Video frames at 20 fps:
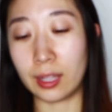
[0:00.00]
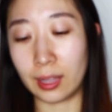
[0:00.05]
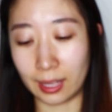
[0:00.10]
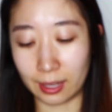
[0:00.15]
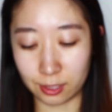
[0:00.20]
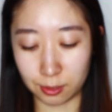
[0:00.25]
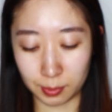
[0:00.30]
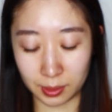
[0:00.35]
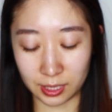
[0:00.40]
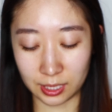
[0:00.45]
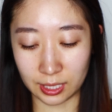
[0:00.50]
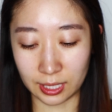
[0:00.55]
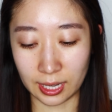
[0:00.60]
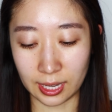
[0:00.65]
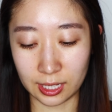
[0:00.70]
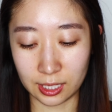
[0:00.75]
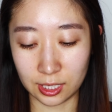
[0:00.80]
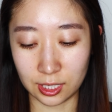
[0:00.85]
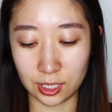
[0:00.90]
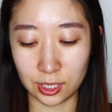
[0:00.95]
allows me to
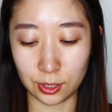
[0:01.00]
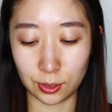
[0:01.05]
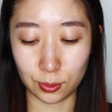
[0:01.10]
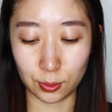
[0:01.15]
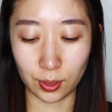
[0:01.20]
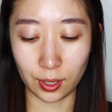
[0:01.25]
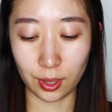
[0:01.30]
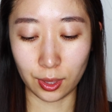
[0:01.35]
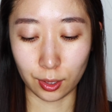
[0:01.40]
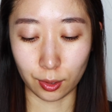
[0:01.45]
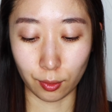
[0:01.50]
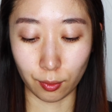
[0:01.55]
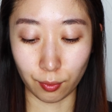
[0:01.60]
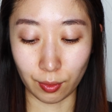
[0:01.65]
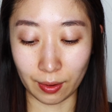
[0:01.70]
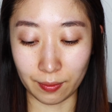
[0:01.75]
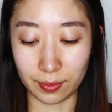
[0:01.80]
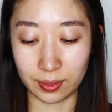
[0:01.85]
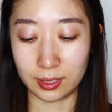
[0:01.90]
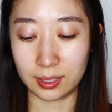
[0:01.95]
get into the
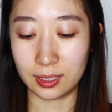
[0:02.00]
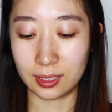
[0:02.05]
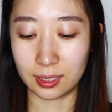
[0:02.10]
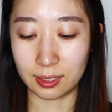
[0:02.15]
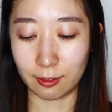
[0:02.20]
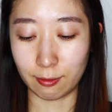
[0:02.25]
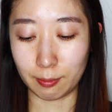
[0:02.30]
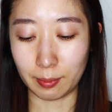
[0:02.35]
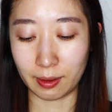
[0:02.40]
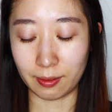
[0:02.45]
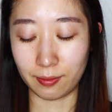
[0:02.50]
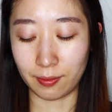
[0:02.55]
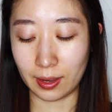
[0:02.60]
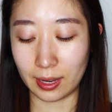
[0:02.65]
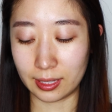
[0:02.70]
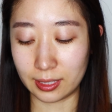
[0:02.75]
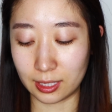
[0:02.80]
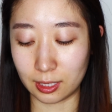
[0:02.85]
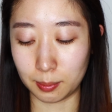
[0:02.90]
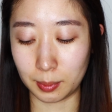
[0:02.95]
crevices of my
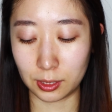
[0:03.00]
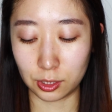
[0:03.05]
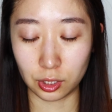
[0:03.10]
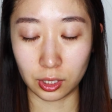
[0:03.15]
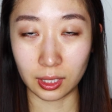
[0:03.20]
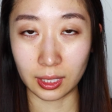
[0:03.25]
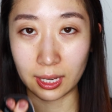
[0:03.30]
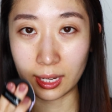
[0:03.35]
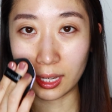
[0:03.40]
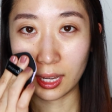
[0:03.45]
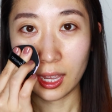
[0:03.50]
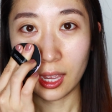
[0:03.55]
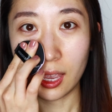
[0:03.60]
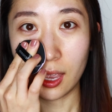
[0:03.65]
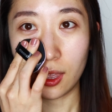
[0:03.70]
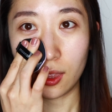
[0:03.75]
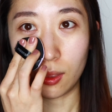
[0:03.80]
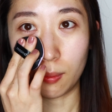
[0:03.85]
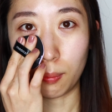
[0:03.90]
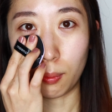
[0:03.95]
face, especially like
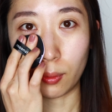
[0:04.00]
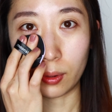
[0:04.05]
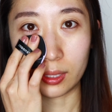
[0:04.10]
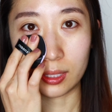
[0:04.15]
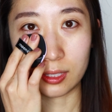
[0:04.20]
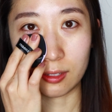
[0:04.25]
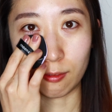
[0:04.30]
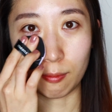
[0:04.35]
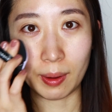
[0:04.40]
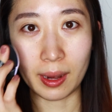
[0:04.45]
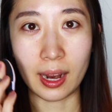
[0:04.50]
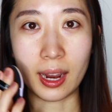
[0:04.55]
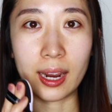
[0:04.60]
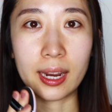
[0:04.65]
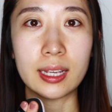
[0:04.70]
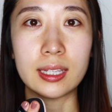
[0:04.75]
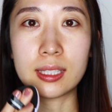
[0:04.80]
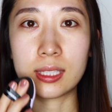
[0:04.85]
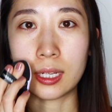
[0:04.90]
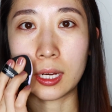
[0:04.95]
the points of my
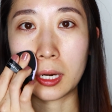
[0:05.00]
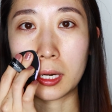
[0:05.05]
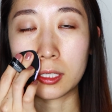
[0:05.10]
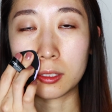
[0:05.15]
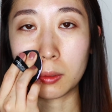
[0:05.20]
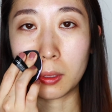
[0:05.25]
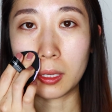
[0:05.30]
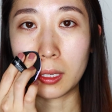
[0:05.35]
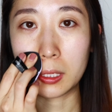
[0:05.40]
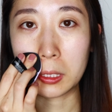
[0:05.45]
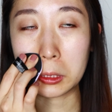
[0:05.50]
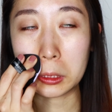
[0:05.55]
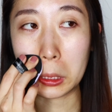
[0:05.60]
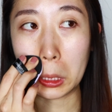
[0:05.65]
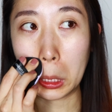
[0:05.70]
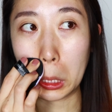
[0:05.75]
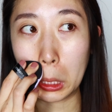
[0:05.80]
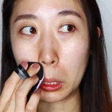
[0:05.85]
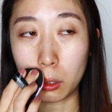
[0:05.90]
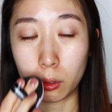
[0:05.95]
eyes here as well as
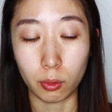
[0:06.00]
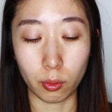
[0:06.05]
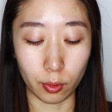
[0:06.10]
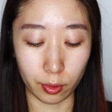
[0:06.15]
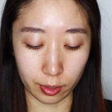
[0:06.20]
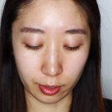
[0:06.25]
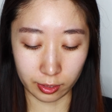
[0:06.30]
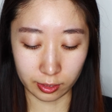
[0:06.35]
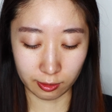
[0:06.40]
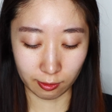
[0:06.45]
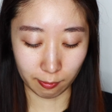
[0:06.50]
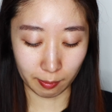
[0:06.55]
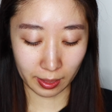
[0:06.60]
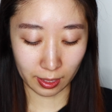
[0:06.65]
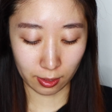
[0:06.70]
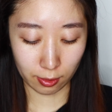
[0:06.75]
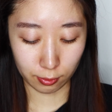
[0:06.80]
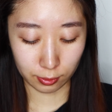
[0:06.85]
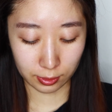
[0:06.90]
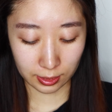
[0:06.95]
the little corners of my
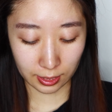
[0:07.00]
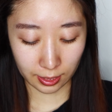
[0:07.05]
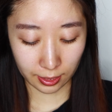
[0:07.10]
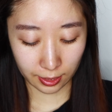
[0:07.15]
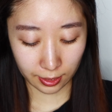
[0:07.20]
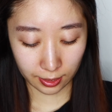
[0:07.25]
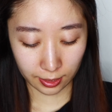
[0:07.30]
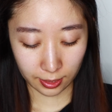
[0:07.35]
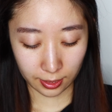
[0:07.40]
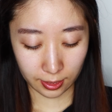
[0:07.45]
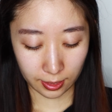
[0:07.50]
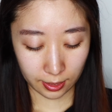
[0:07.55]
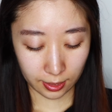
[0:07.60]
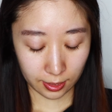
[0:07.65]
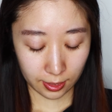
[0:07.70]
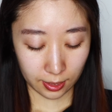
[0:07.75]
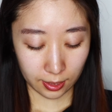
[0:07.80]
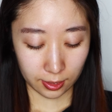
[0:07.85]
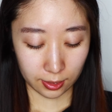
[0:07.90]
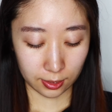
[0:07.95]
nose here.
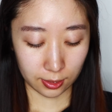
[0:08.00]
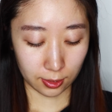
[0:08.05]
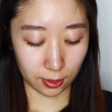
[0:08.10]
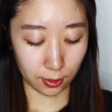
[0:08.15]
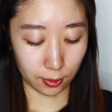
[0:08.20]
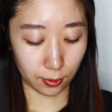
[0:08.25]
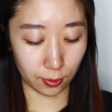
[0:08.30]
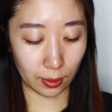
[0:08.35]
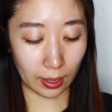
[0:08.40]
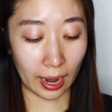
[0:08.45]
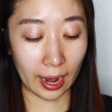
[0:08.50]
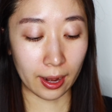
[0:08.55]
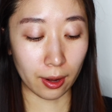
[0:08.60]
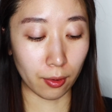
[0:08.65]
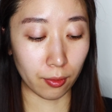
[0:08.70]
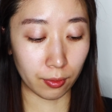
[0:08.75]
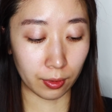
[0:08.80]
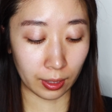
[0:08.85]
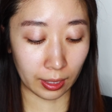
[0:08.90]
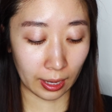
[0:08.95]
So I
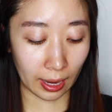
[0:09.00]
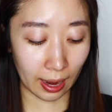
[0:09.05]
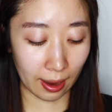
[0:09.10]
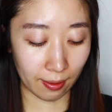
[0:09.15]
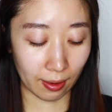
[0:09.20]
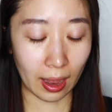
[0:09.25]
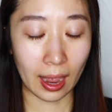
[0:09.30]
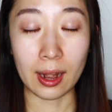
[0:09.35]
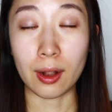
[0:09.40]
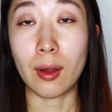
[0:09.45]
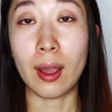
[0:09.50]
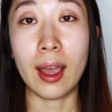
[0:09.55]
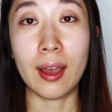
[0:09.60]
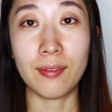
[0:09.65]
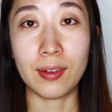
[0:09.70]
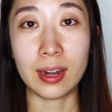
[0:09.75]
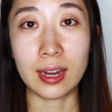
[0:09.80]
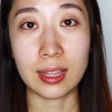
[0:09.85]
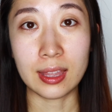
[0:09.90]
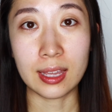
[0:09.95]
don't
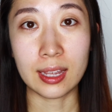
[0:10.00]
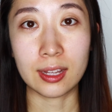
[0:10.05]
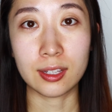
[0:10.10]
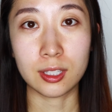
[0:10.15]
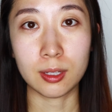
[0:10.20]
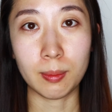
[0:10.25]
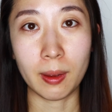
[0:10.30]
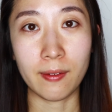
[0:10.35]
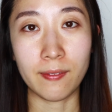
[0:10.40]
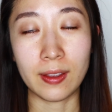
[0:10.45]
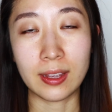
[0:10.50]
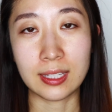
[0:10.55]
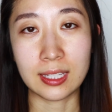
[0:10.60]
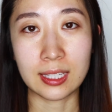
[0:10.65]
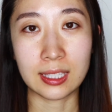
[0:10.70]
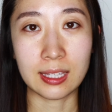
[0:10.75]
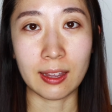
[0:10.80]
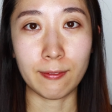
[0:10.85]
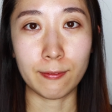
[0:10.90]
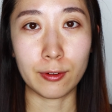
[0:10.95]
have anything else on my face
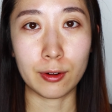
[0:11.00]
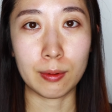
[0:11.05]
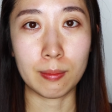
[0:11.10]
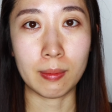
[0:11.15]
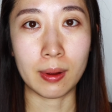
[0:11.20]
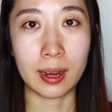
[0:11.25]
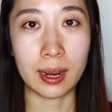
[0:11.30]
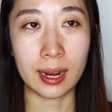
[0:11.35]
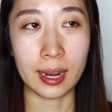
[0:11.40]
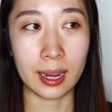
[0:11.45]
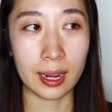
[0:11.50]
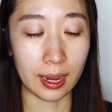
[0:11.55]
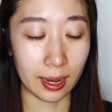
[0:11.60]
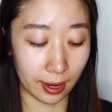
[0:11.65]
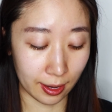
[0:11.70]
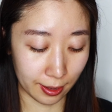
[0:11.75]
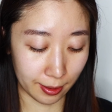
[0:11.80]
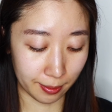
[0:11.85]
except for my